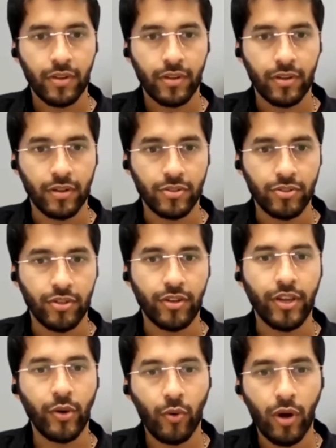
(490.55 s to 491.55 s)
generally
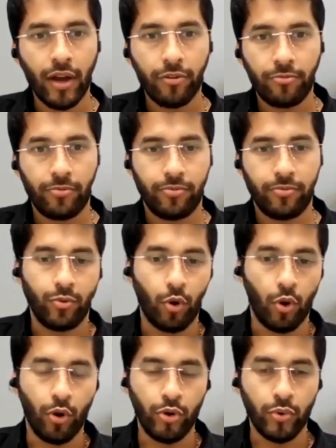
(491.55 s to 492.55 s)
who have
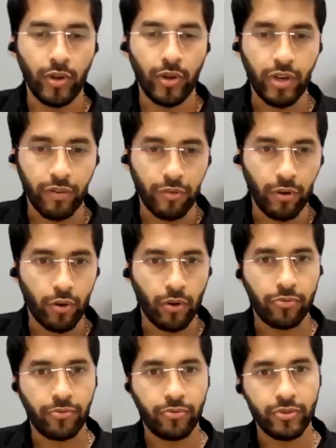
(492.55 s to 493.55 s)
gone to a level
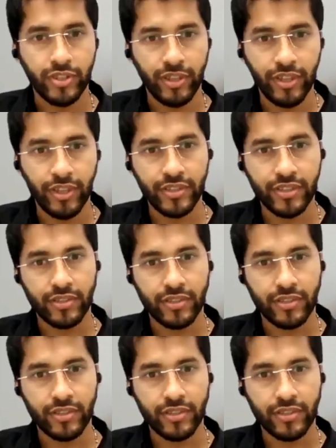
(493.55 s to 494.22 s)
of series,